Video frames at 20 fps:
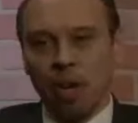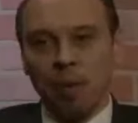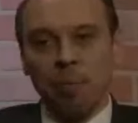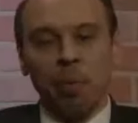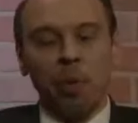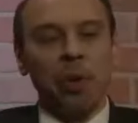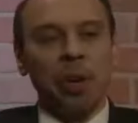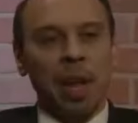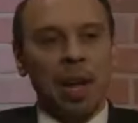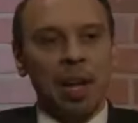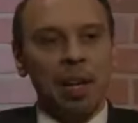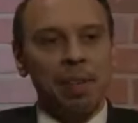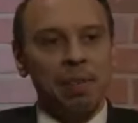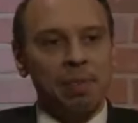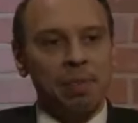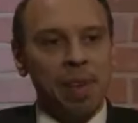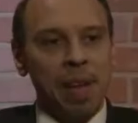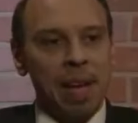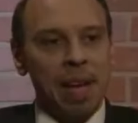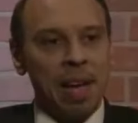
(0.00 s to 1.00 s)
unborn
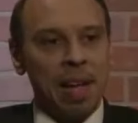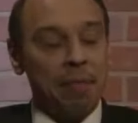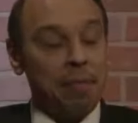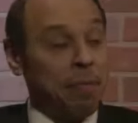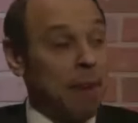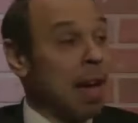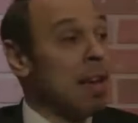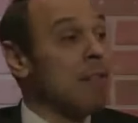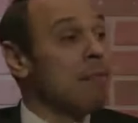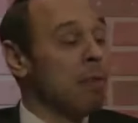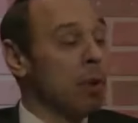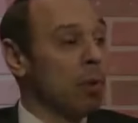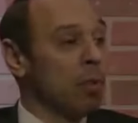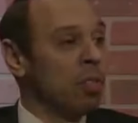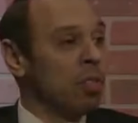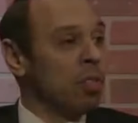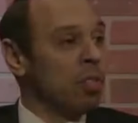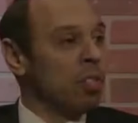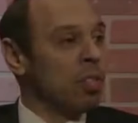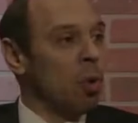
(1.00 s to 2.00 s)
life and 5
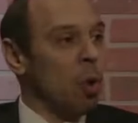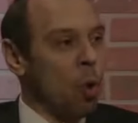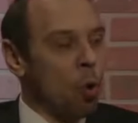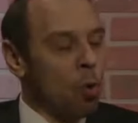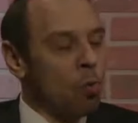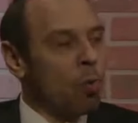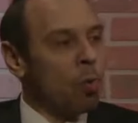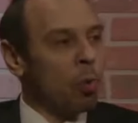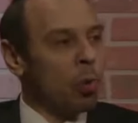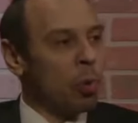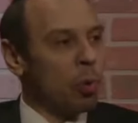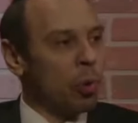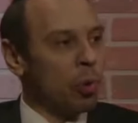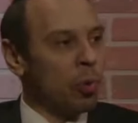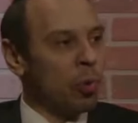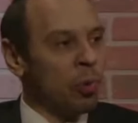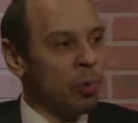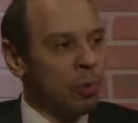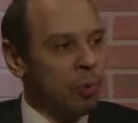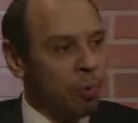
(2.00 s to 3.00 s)
votes to
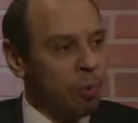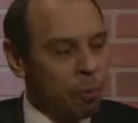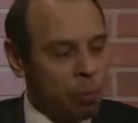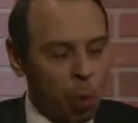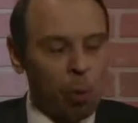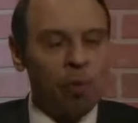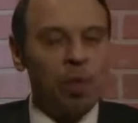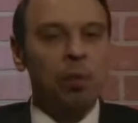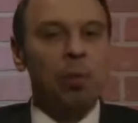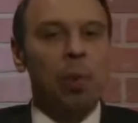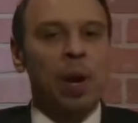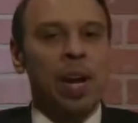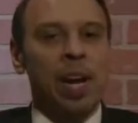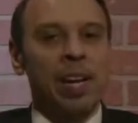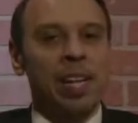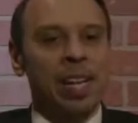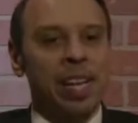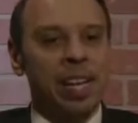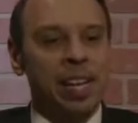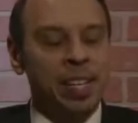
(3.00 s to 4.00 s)
overrule Roe v.
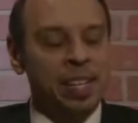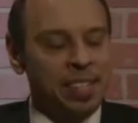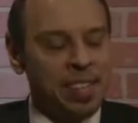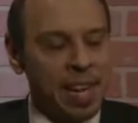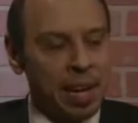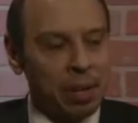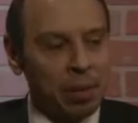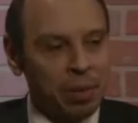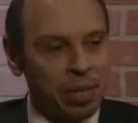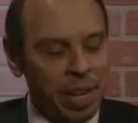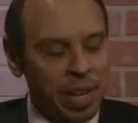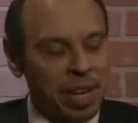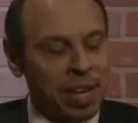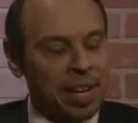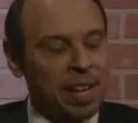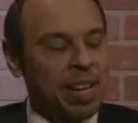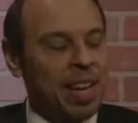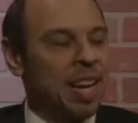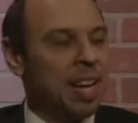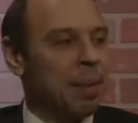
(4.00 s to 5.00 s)
Wade. It is now
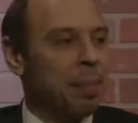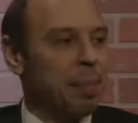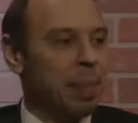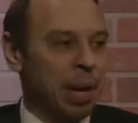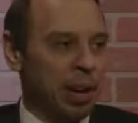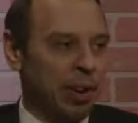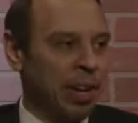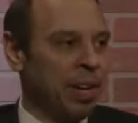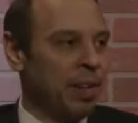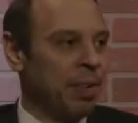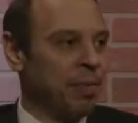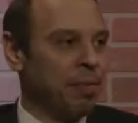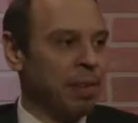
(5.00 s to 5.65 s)
dead and buried.